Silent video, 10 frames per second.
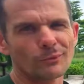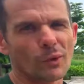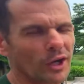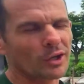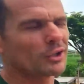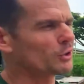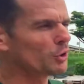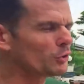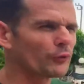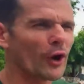What a
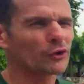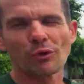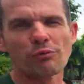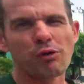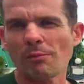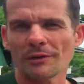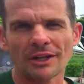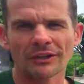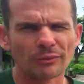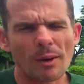good first world problem it is.